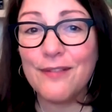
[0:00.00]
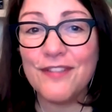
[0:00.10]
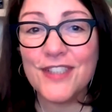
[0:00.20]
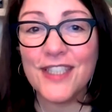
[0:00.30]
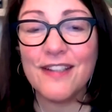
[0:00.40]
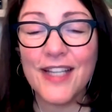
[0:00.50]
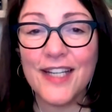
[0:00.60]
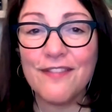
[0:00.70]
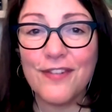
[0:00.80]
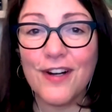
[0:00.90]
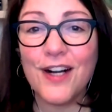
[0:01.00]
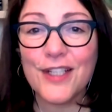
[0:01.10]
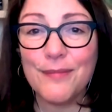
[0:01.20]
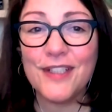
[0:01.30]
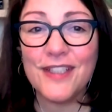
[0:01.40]
we've seen that for our
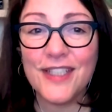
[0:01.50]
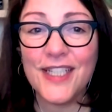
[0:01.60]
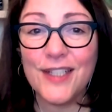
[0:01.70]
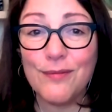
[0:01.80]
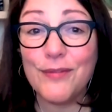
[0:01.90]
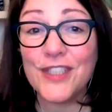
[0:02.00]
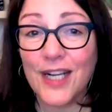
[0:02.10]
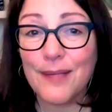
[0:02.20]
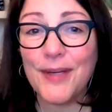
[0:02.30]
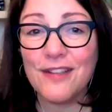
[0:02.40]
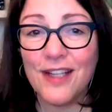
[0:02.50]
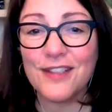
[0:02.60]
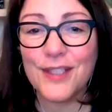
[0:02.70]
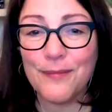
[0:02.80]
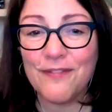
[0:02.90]
community when we talk about
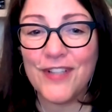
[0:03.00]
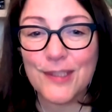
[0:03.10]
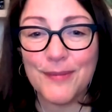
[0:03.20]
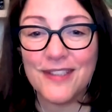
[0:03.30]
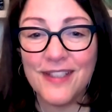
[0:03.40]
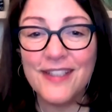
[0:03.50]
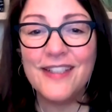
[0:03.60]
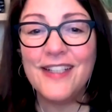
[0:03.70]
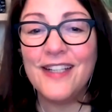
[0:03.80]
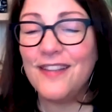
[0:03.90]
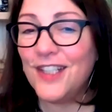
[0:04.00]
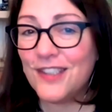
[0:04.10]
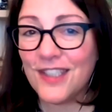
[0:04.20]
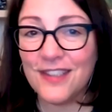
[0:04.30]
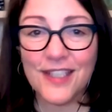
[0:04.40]
long term investment.
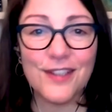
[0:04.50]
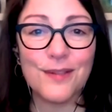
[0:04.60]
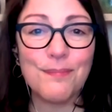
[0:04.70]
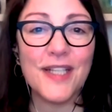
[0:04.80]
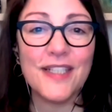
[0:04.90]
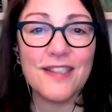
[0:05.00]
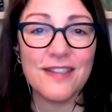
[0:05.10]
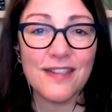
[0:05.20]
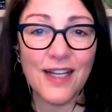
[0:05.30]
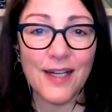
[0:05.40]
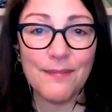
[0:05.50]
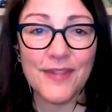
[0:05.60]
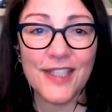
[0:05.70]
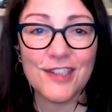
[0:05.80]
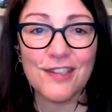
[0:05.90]
There's another place um,
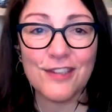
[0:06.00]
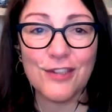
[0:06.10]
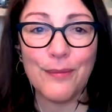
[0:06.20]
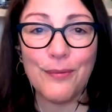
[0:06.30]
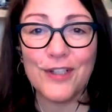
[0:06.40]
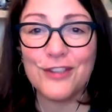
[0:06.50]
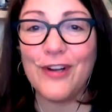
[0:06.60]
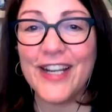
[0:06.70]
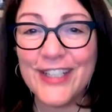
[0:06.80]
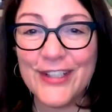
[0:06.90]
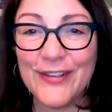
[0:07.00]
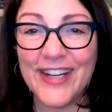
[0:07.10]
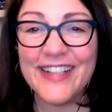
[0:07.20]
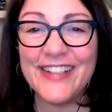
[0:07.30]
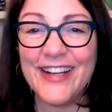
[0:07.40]
that's so important. So I could go
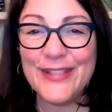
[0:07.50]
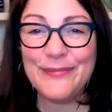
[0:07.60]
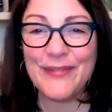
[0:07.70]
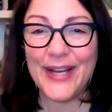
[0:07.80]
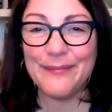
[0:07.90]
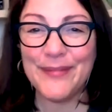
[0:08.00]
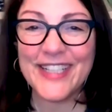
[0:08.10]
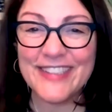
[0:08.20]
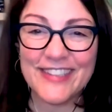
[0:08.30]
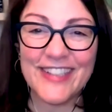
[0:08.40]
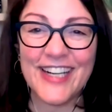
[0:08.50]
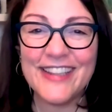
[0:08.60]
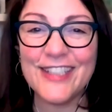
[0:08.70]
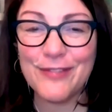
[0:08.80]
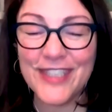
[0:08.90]
on and on um, because there are a lot of
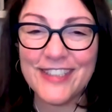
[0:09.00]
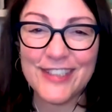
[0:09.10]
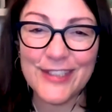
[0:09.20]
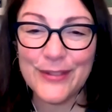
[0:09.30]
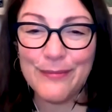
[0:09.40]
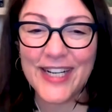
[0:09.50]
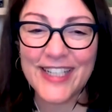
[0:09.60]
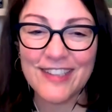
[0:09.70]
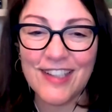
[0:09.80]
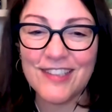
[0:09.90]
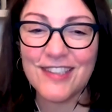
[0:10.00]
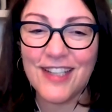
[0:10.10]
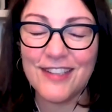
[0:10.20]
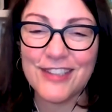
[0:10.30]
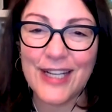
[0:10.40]
things we need to do, but I guess I'll
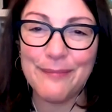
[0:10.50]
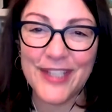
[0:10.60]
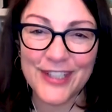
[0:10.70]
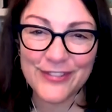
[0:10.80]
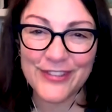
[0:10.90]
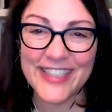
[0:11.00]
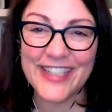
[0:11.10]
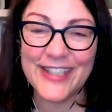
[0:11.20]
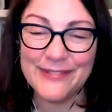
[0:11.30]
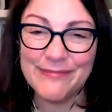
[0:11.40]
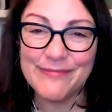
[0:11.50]
I'll stop there for right now.